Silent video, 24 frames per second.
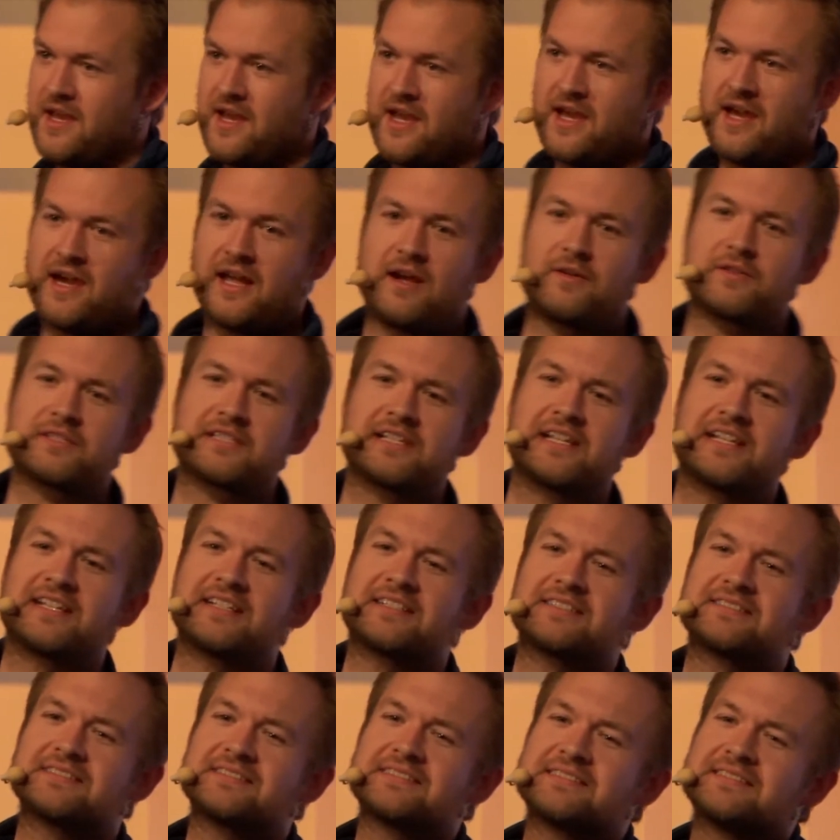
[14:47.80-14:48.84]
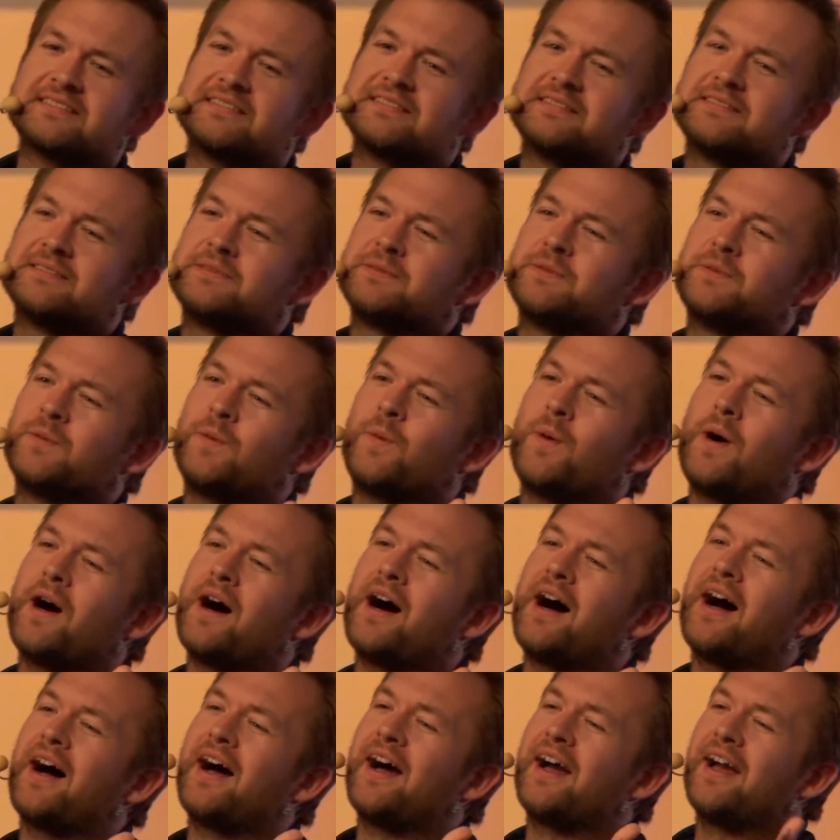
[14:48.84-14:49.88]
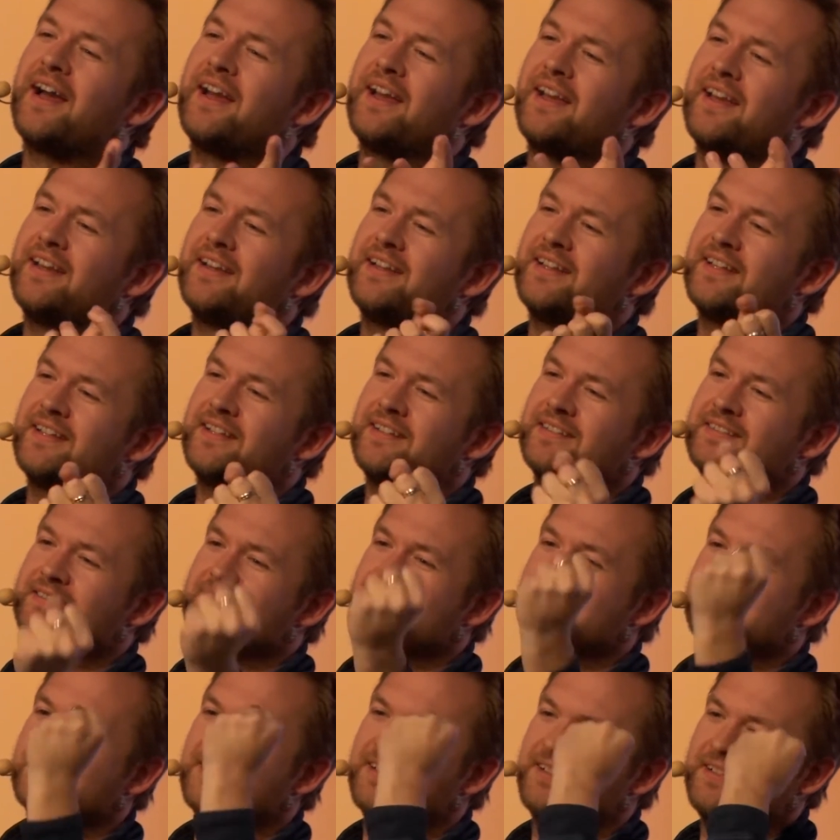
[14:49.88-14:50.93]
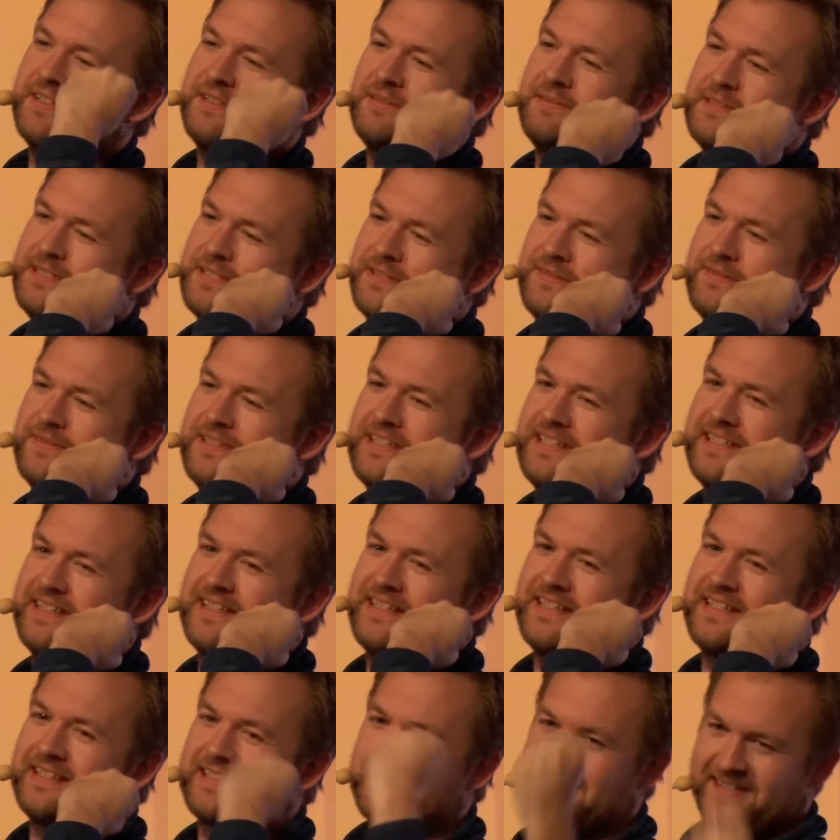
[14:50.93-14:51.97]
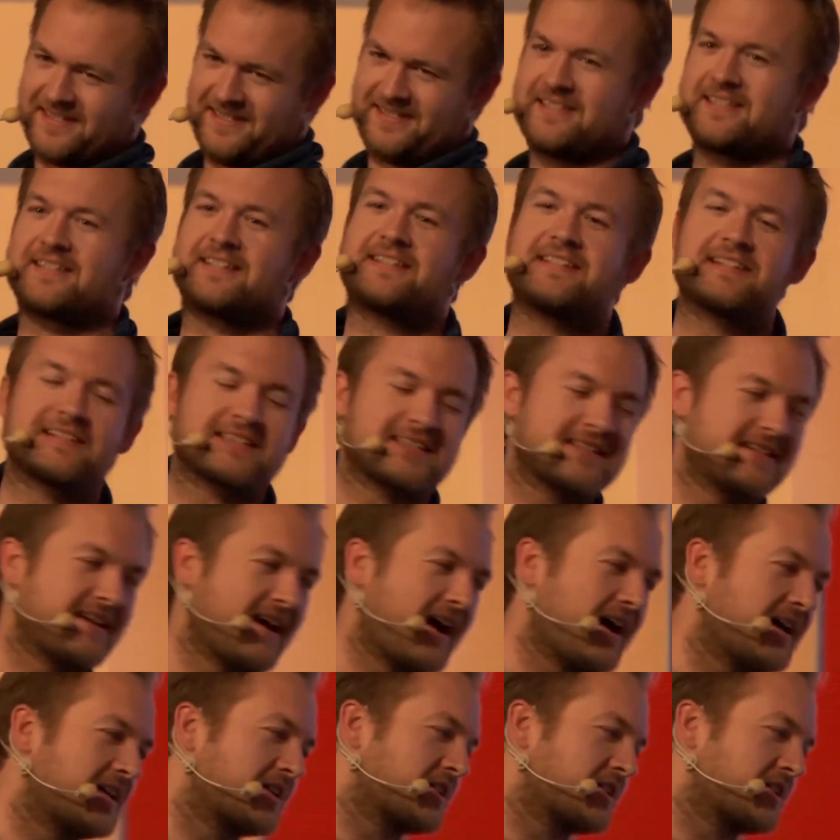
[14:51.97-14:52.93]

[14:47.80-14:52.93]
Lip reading: And I was like, why are you doing this? It's just not